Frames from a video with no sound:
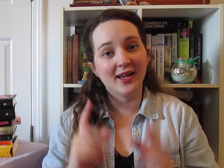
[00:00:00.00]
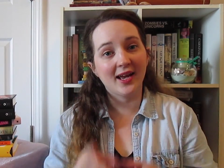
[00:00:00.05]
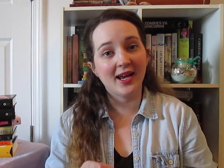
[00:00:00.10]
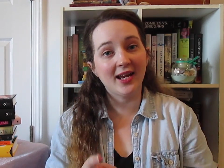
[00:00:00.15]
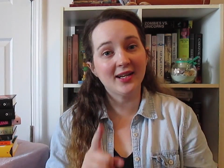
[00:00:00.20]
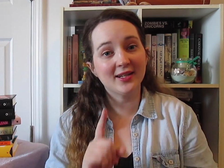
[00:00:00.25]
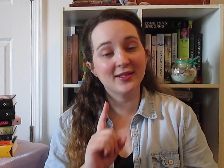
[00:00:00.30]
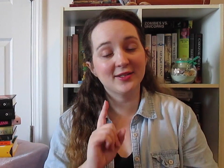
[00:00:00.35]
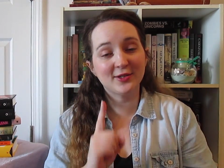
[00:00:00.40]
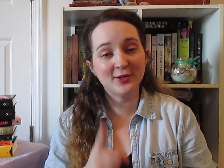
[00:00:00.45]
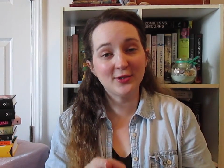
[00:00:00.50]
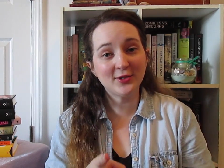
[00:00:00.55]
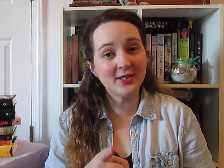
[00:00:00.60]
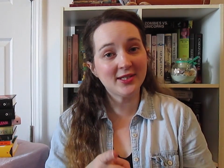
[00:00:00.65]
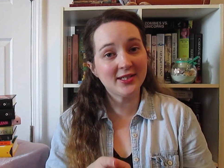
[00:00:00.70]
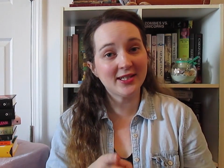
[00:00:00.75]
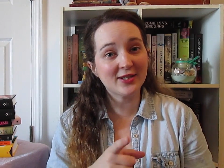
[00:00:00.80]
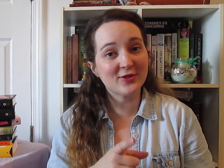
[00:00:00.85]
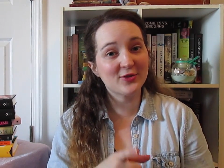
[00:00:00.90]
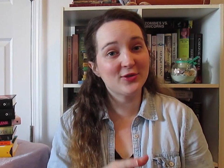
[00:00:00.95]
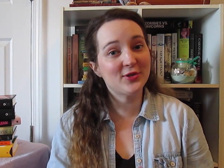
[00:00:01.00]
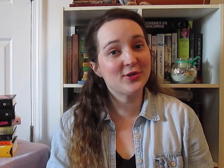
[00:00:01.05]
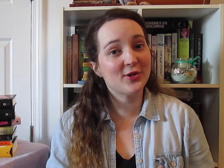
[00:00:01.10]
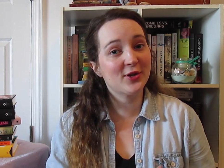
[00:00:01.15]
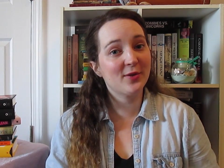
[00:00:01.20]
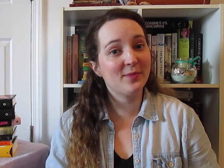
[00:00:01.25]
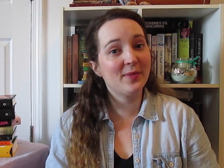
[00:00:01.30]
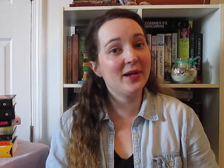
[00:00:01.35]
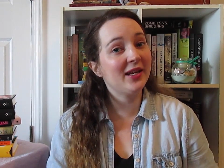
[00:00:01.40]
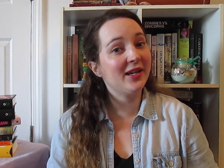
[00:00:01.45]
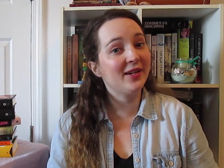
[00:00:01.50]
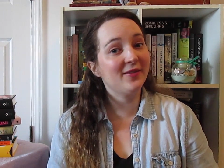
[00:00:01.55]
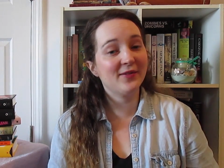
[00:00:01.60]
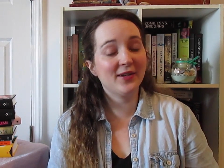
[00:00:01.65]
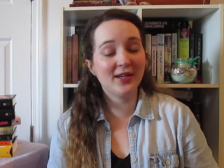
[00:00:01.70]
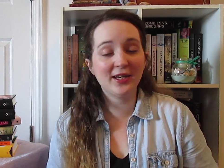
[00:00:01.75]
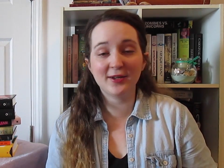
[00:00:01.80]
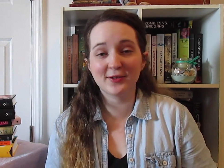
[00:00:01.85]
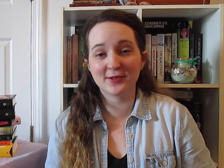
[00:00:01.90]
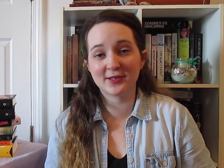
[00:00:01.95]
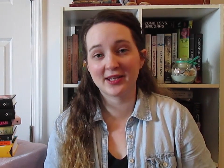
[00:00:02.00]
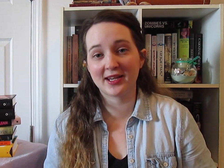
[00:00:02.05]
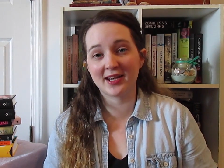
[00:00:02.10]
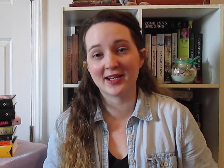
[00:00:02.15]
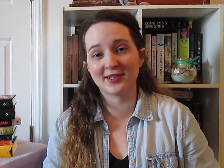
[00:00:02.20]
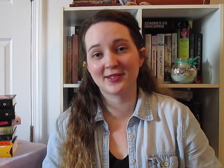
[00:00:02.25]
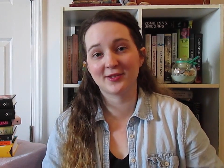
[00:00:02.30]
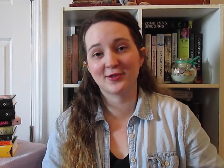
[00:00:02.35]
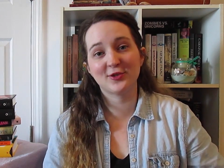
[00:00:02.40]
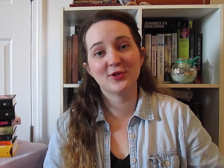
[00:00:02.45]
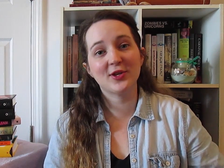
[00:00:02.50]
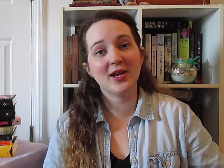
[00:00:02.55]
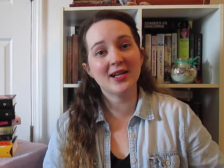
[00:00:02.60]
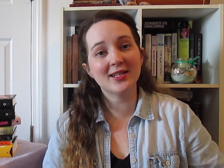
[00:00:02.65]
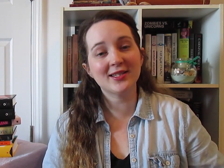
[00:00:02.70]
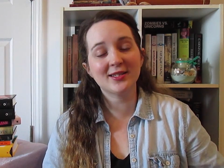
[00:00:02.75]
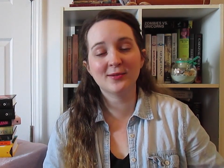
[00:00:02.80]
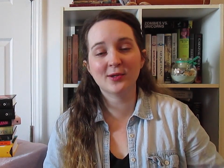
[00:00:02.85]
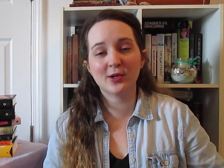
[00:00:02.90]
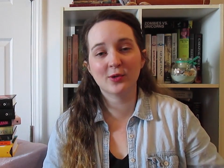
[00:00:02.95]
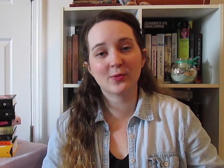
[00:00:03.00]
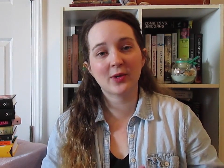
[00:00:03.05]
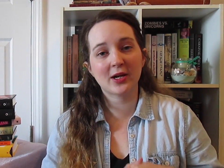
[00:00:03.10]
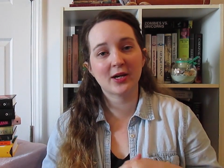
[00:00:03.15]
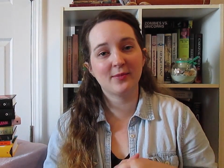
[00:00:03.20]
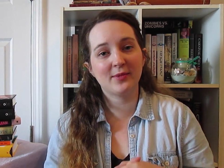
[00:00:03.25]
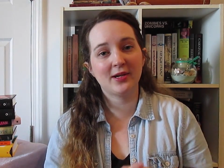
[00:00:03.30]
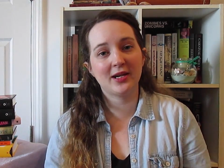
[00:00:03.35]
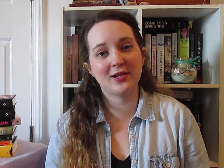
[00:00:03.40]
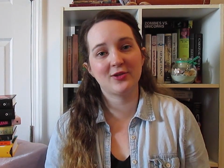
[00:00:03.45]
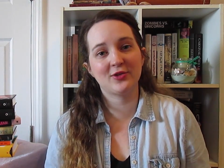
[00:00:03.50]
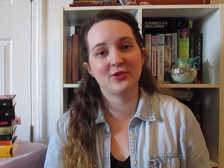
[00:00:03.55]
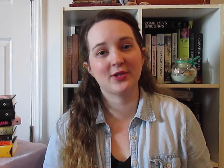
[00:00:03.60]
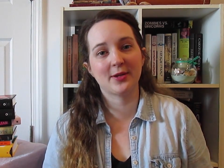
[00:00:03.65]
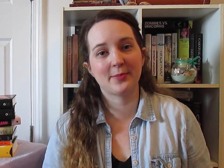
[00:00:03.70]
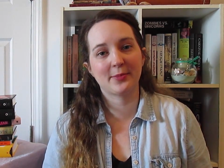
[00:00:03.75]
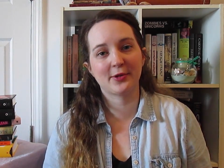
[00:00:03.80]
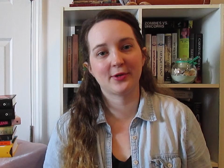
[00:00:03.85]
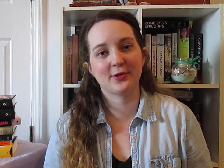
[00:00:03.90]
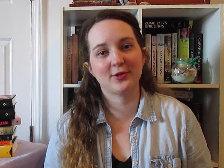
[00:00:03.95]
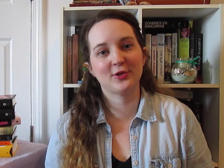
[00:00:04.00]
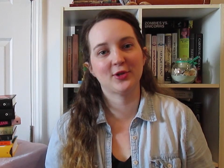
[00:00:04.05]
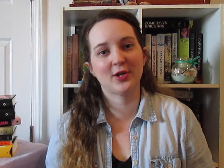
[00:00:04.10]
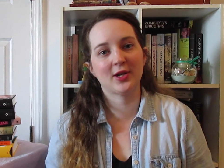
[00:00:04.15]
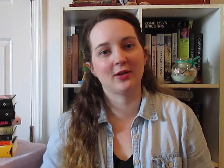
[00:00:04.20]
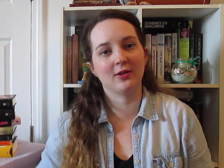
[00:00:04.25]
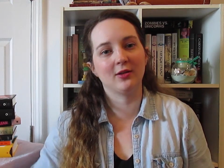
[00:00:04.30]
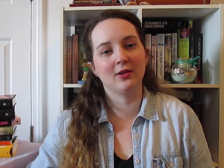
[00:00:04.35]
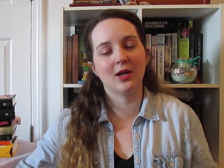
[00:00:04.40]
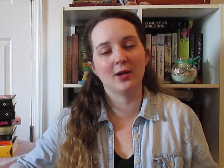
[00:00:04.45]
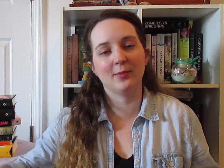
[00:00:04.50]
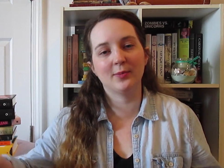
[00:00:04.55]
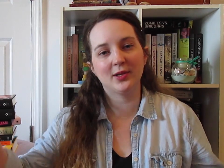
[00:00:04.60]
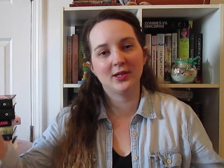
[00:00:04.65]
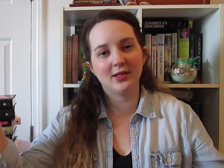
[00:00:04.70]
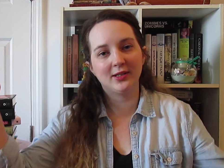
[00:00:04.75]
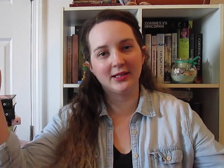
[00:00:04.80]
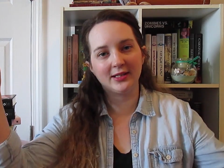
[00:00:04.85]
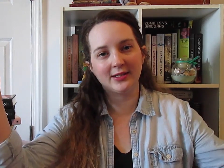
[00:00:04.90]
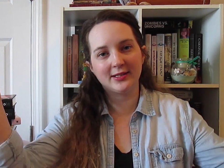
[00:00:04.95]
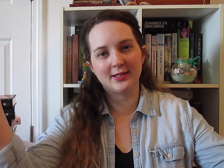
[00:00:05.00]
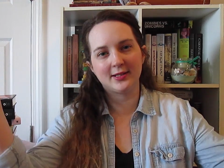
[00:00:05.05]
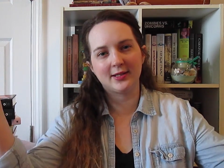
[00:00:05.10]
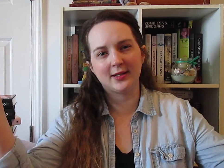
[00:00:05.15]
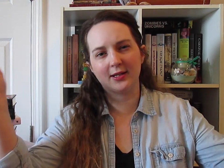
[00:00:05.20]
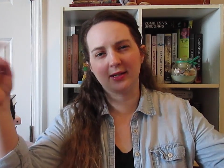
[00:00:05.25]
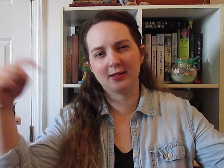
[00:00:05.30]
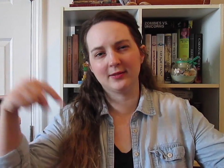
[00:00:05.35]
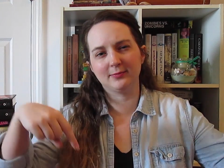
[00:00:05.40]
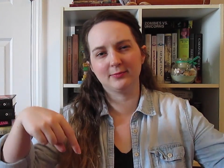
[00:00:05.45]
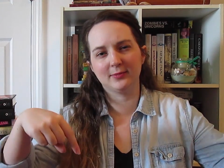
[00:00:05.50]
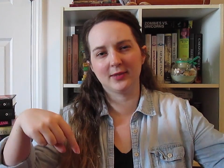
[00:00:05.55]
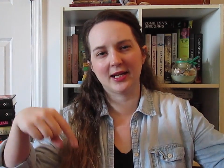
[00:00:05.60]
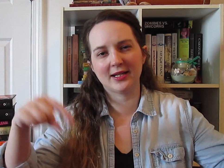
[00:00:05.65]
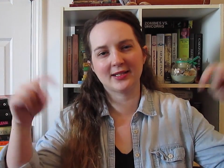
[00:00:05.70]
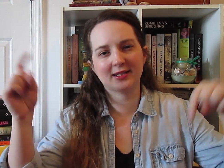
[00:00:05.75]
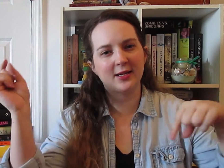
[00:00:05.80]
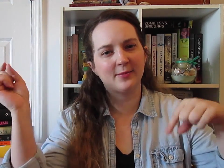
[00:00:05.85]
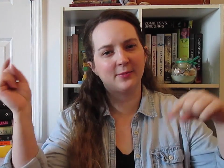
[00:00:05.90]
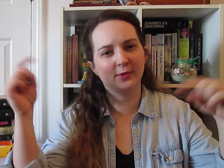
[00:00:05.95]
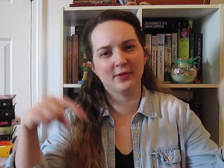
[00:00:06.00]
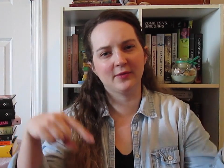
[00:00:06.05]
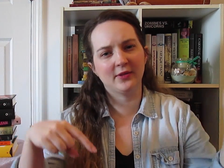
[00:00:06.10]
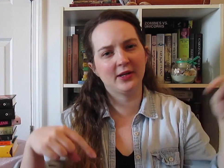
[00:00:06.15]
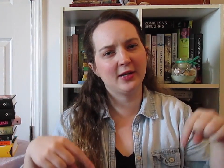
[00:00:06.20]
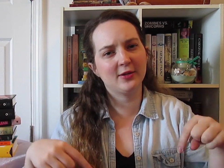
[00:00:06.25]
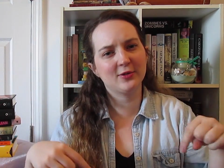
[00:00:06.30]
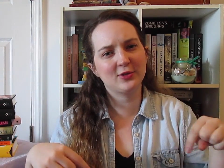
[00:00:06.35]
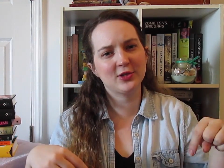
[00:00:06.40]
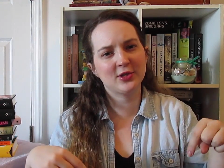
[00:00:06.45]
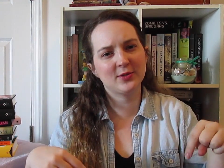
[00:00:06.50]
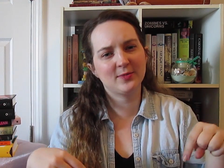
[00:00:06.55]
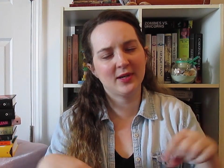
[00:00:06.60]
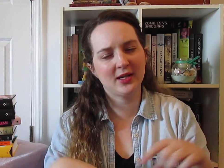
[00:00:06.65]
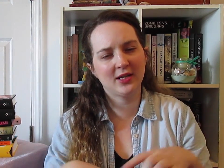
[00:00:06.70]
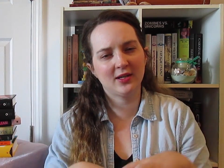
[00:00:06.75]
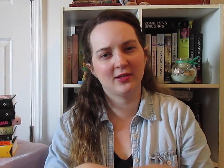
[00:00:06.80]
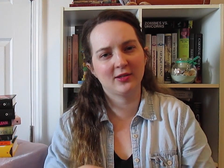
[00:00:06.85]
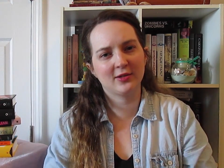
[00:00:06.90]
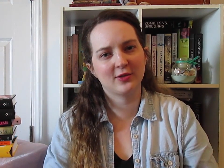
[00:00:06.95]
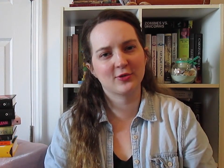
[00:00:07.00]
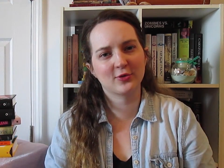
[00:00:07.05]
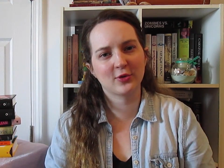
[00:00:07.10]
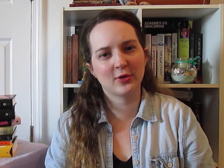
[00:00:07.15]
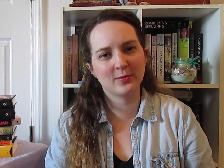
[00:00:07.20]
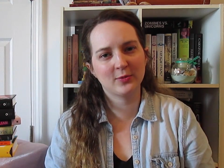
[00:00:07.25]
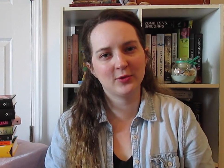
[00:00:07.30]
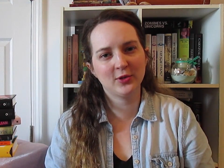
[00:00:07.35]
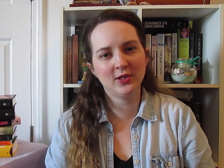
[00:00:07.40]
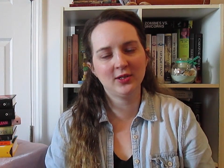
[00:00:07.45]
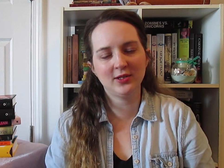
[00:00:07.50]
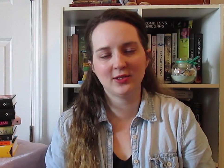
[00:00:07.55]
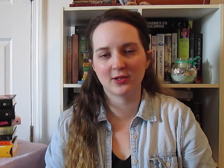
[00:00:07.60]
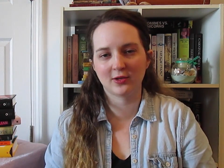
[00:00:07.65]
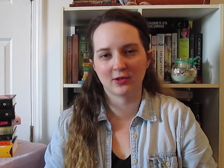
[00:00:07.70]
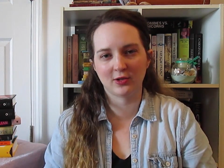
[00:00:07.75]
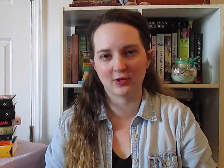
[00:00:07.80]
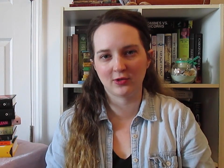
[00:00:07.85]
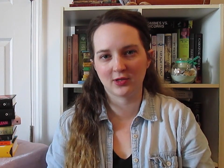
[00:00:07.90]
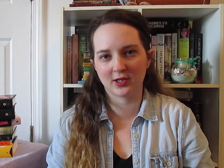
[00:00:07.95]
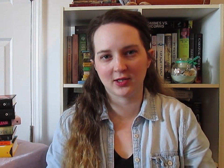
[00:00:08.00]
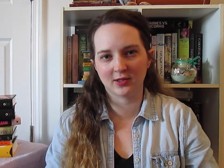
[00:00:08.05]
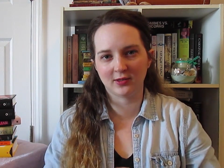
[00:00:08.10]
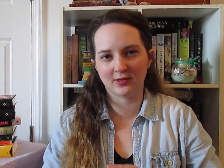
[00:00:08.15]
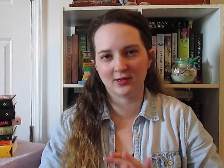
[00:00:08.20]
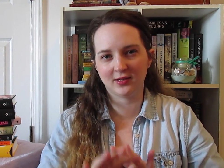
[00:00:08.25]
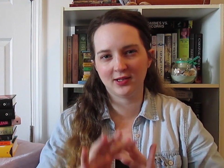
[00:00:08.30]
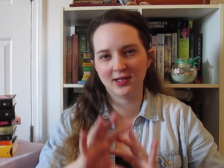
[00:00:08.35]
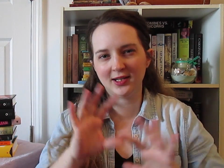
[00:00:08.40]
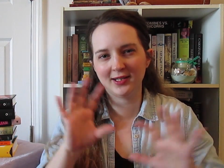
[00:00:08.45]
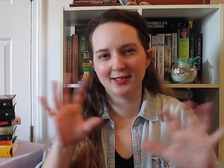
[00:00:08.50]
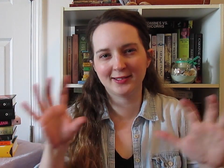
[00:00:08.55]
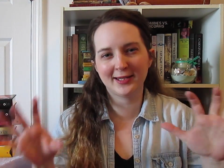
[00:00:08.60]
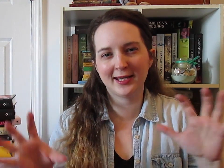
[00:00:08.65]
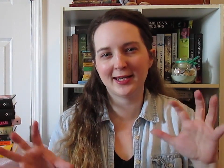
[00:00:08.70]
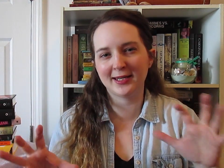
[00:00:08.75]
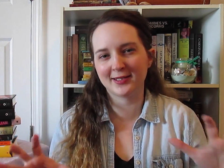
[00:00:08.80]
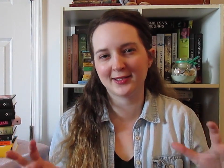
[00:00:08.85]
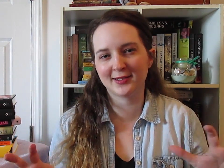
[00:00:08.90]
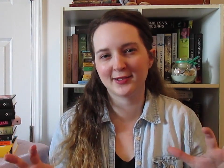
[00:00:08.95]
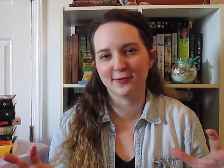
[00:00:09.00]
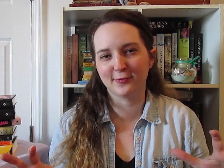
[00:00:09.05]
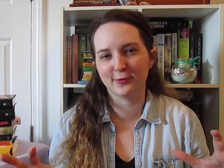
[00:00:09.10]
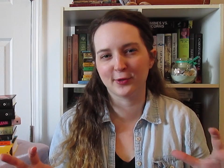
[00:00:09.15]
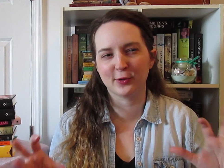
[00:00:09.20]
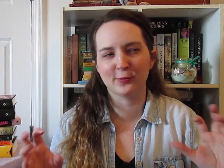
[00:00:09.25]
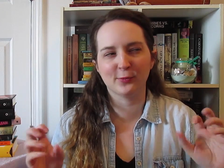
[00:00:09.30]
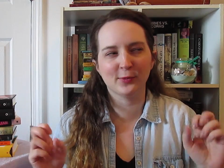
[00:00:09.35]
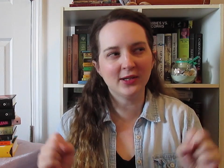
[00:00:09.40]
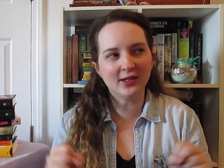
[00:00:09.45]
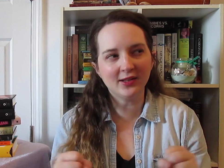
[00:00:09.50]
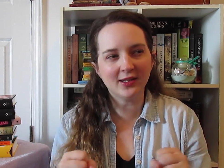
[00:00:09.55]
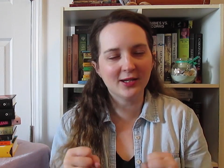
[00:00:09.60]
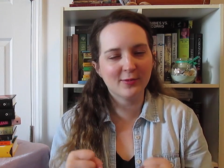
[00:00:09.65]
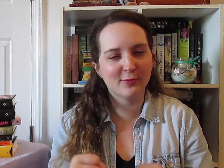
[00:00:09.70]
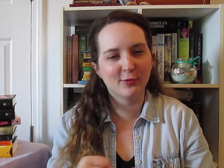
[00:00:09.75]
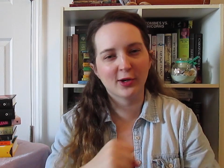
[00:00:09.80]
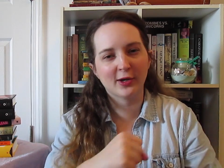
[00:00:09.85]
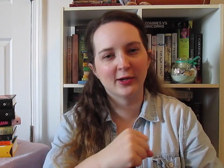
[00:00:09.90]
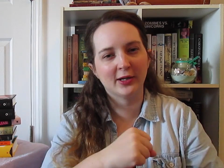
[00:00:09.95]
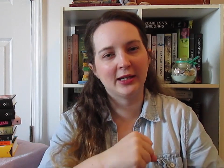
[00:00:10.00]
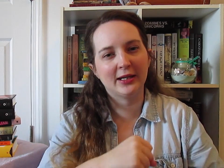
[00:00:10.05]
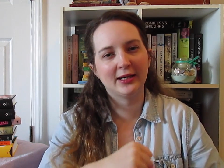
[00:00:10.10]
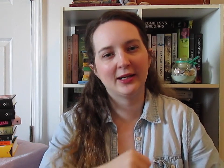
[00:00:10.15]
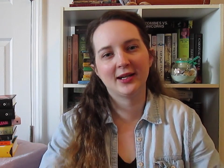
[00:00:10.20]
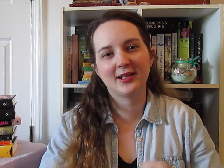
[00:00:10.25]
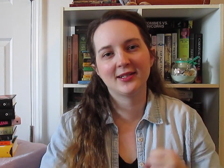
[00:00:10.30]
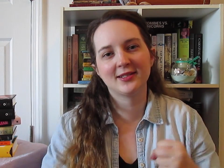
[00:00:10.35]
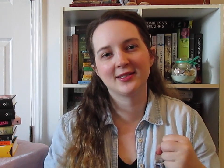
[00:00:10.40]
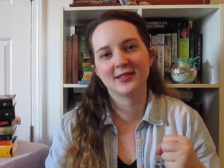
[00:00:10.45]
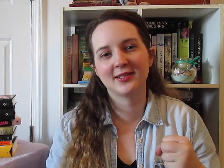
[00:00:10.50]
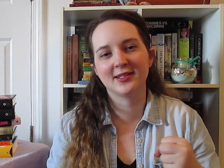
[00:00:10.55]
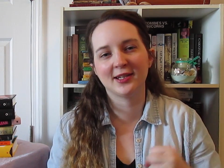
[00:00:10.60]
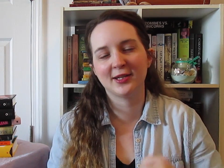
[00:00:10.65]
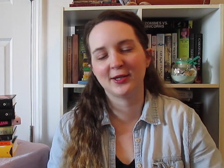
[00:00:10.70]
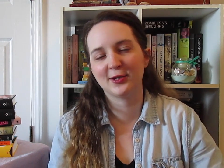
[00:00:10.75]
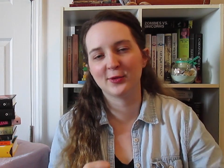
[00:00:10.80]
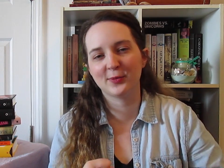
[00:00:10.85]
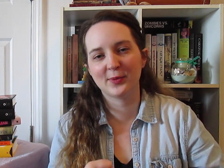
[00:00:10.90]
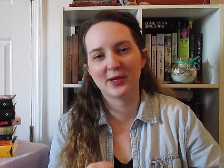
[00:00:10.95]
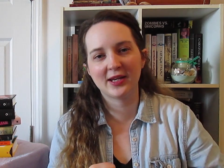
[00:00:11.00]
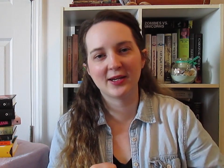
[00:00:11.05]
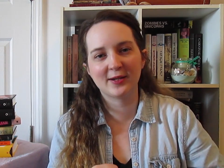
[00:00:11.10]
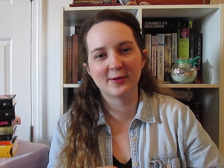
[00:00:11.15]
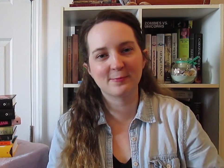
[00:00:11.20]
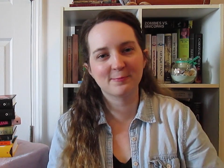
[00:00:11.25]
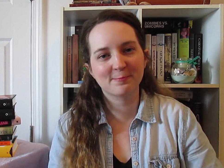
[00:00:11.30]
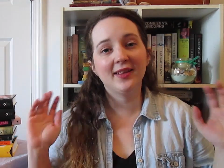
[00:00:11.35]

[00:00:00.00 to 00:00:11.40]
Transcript: And Susie's actually started making videos again, so she has some good recommendations up on her channel. I'll put a link to the last couple of videos she's made in the description so that you can get a taste of what a real librarian has to tell you to read.